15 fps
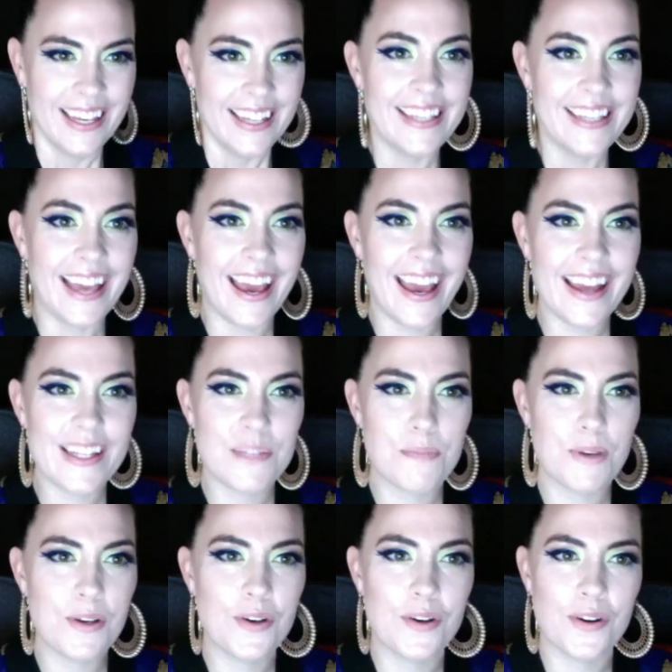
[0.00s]
Yeah, it's
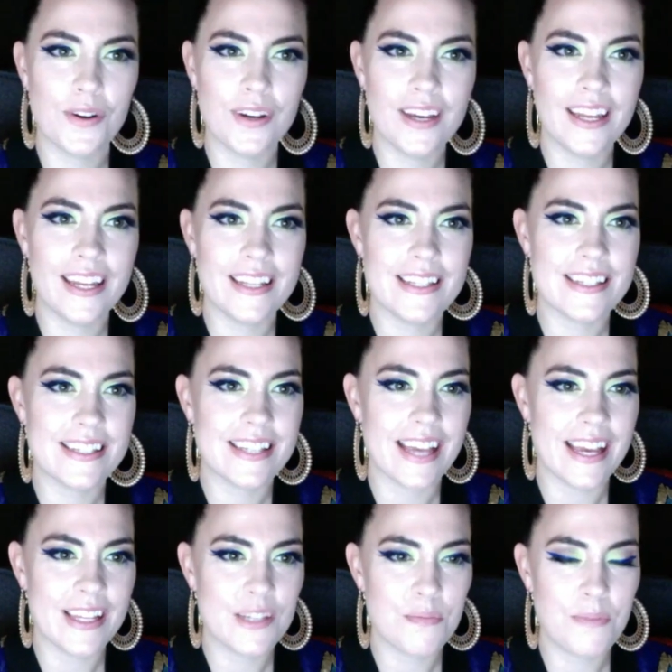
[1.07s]
been good.
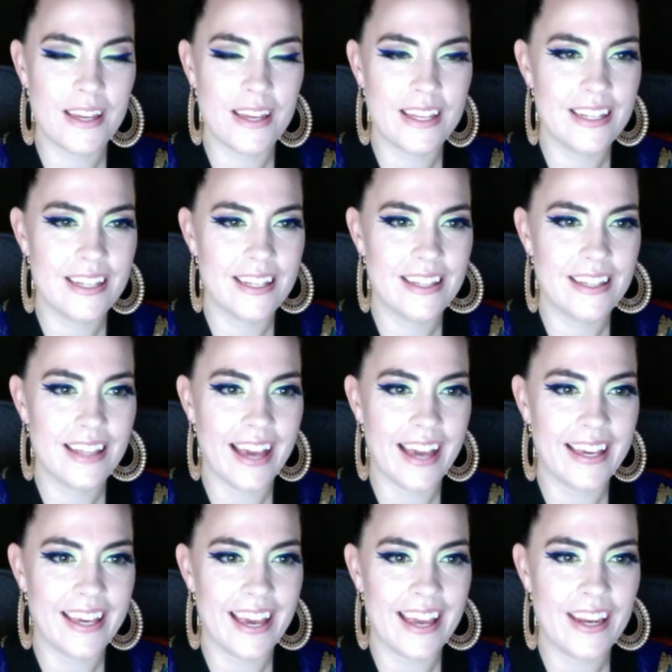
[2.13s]
It's been
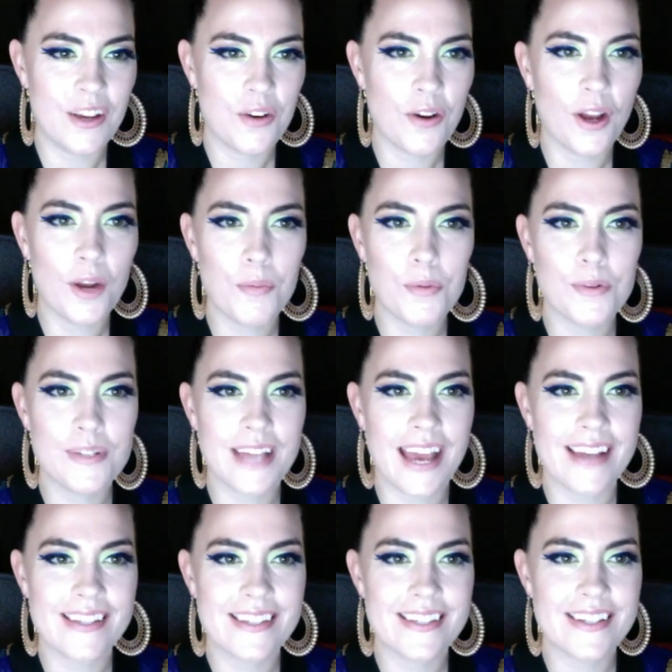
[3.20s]
like an incredible
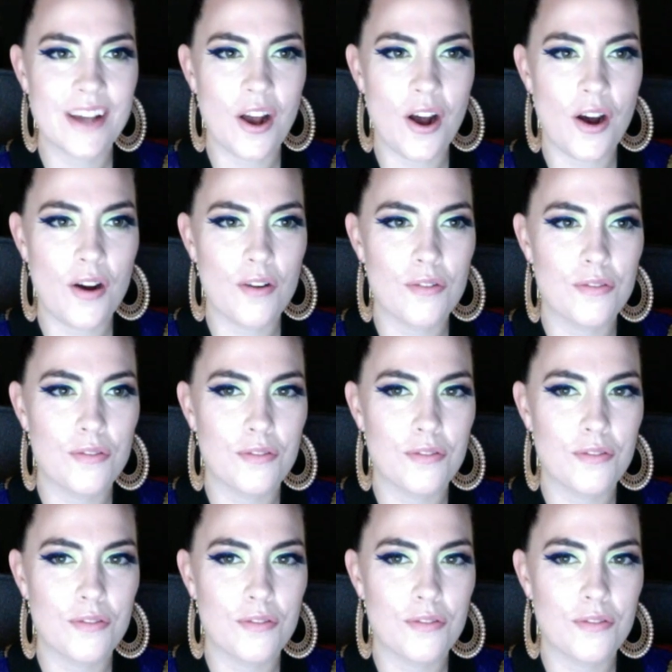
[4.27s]
test of